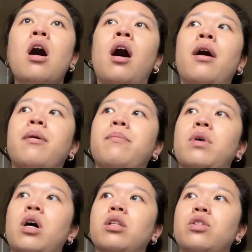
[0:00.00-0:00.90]
um,
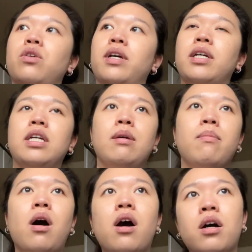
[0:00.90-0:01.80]
consult like
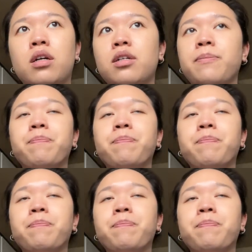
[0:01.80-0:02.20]
hemonc,